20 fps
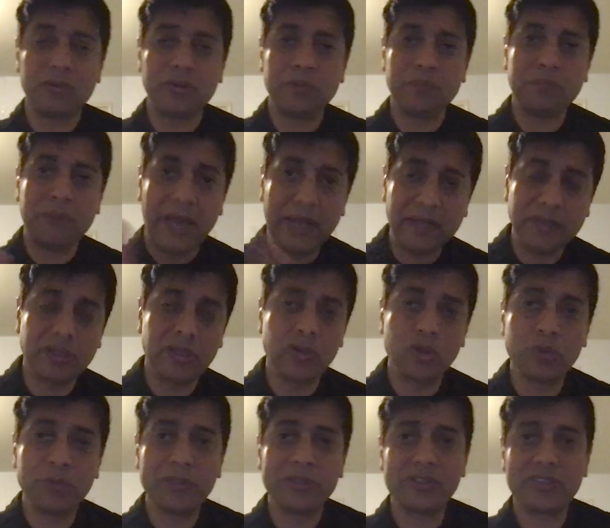back in the
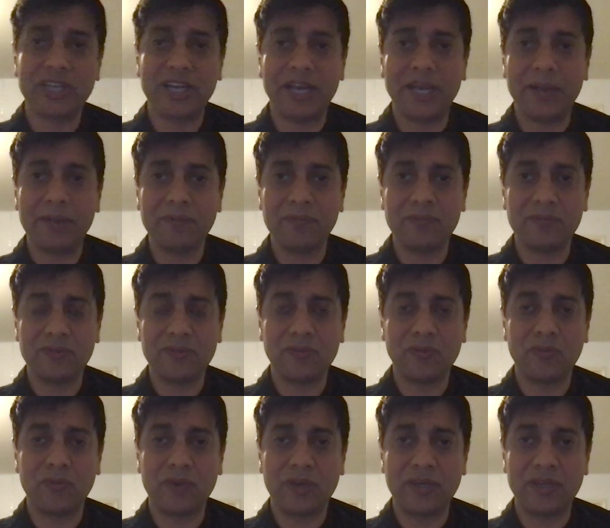Roman time,
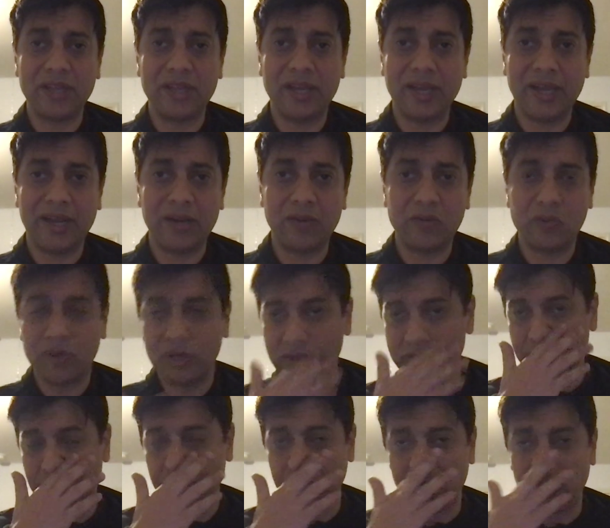what they had
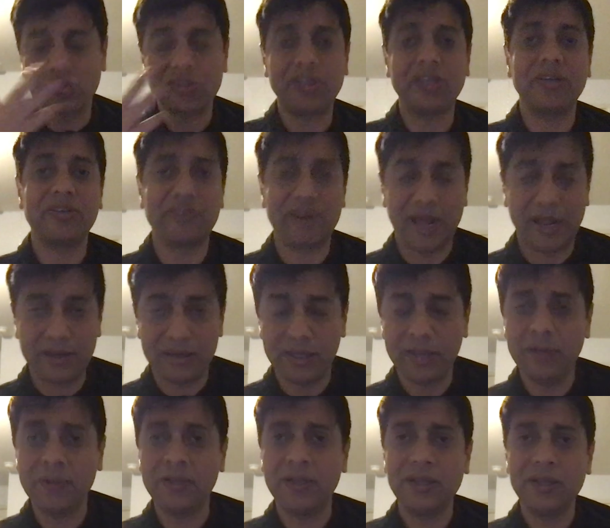was the Fonte
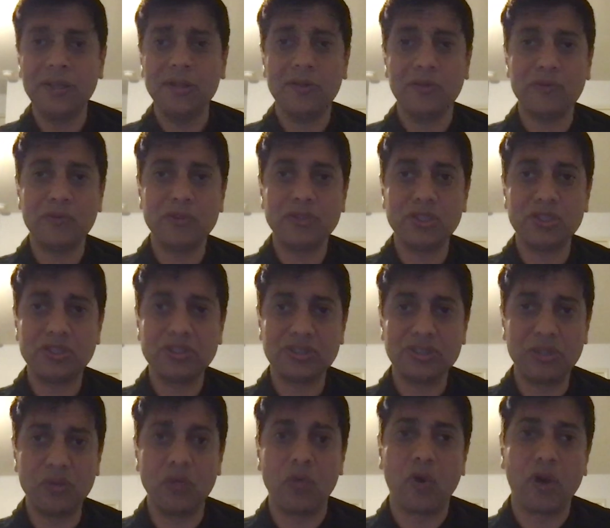Grande, which is
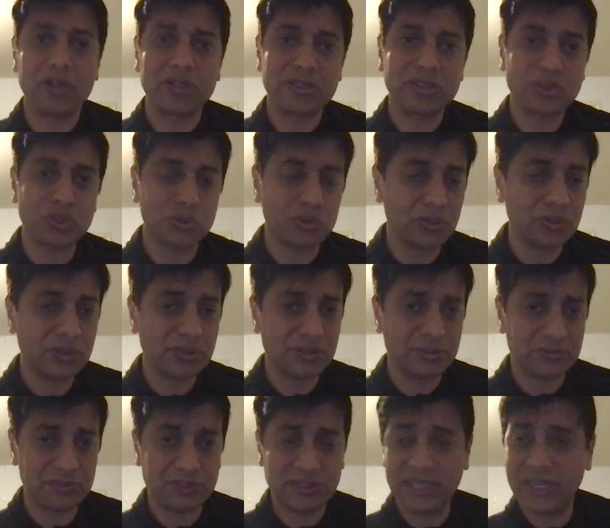the water
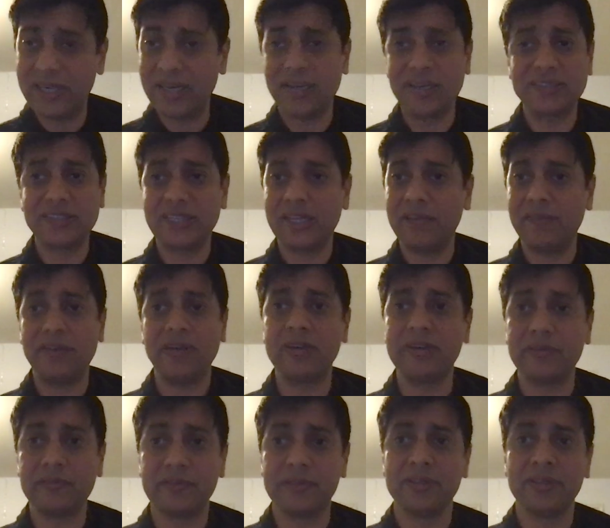source. Siena doesn't have any
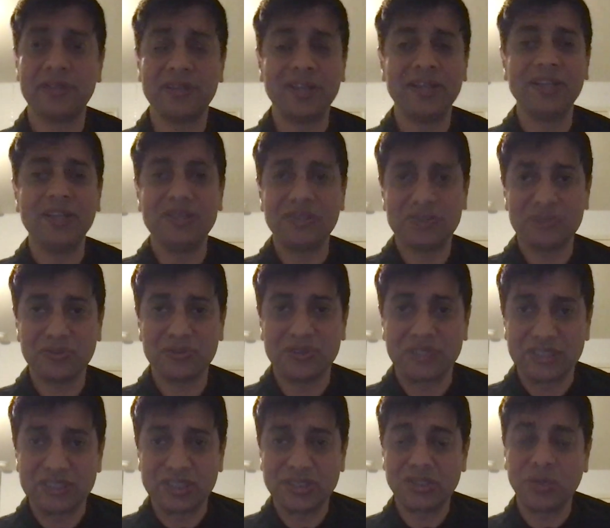river, so
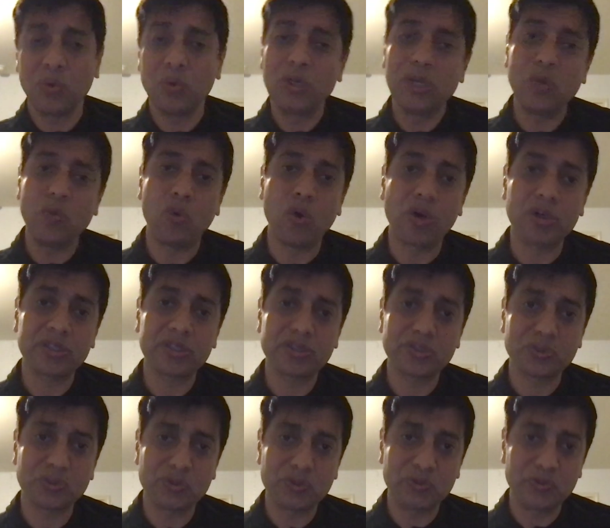this is the only water
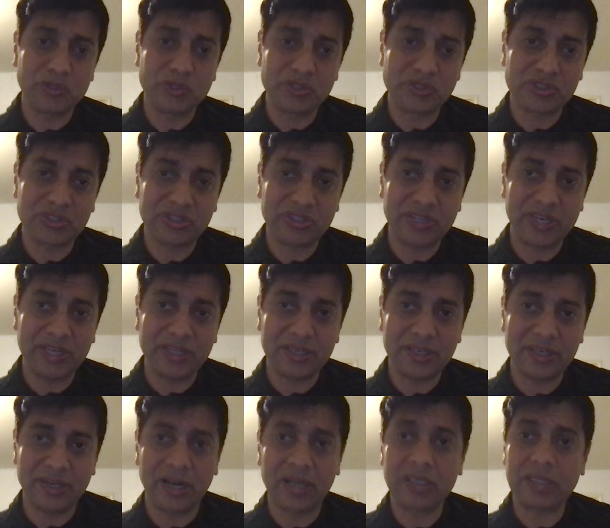source which is
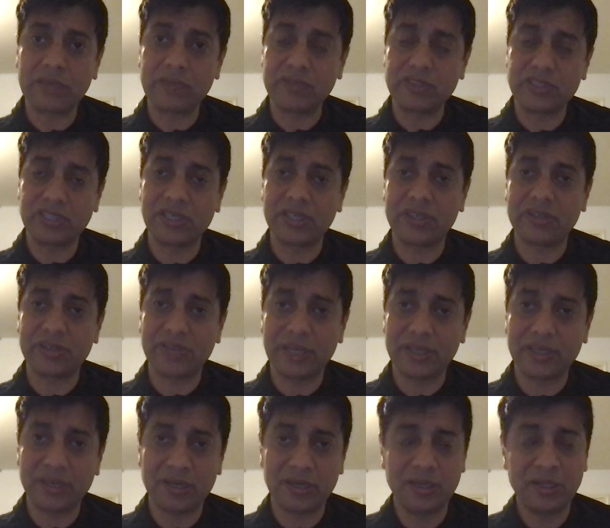created, artificially
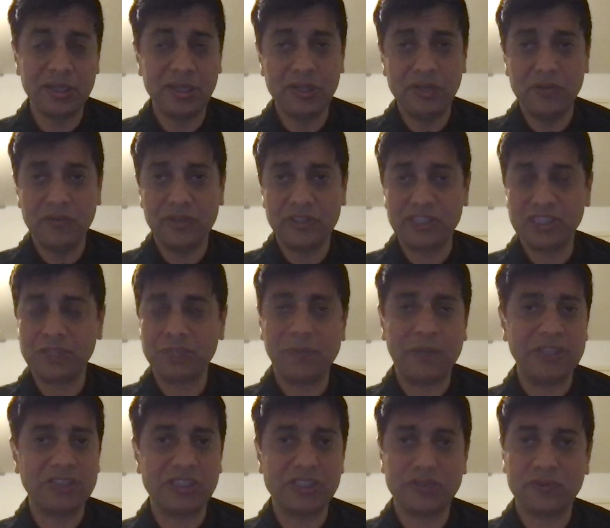created, which has
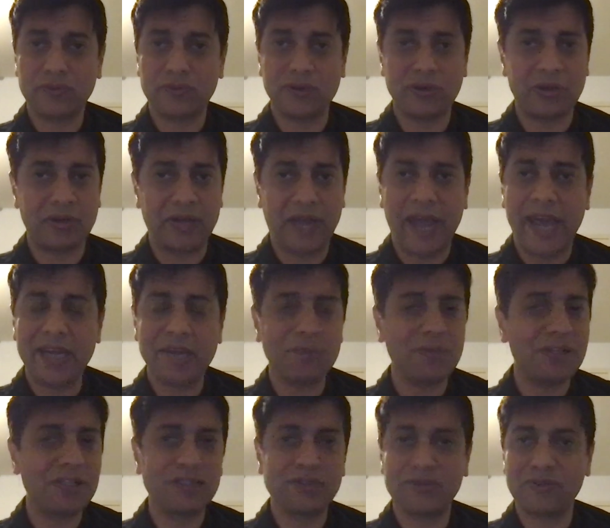places for
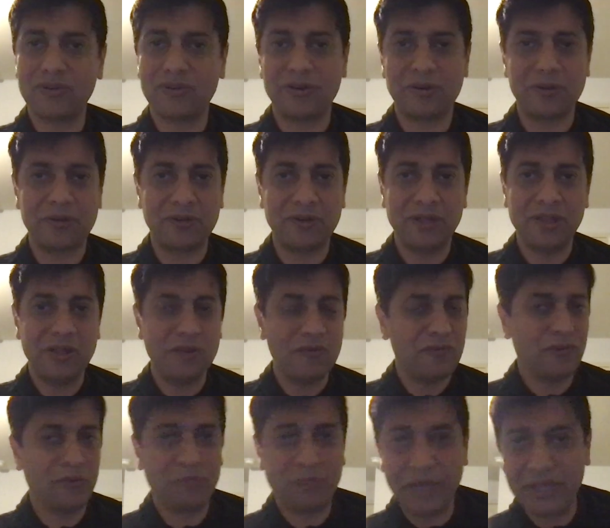animals, for
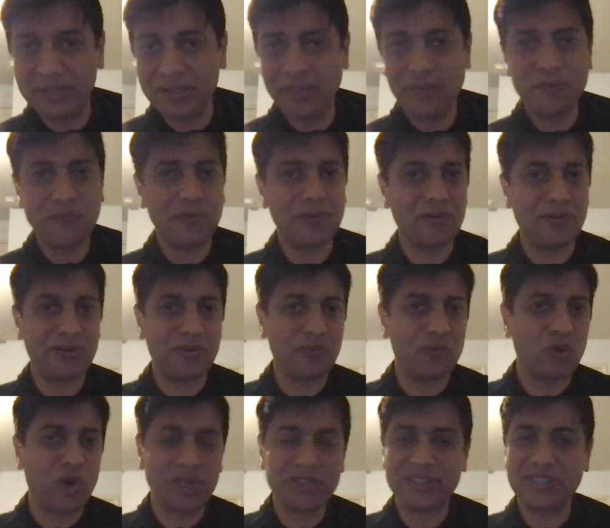bathing, for
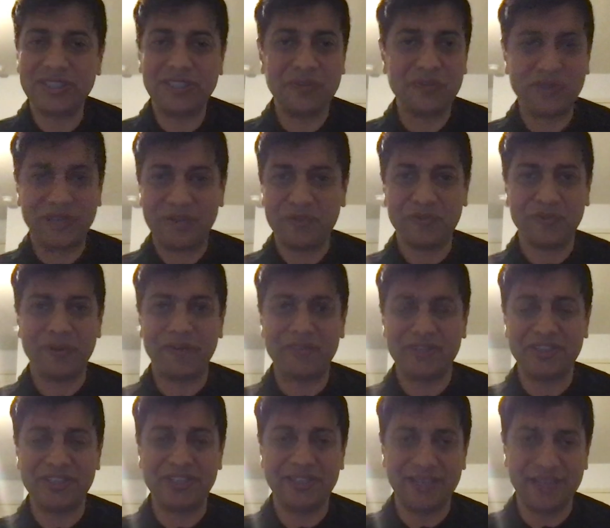washing, and for
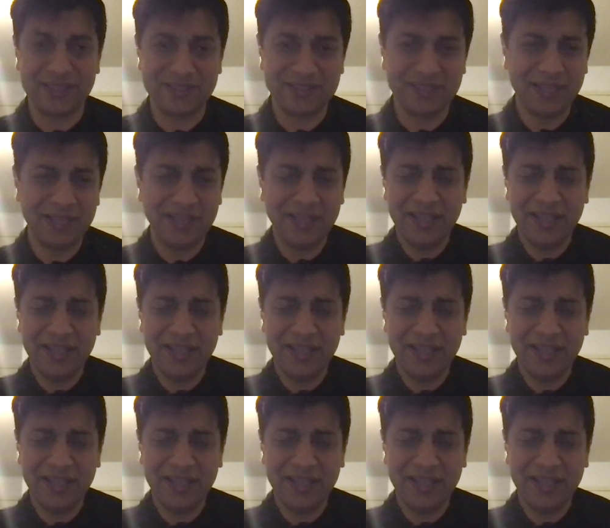everything else.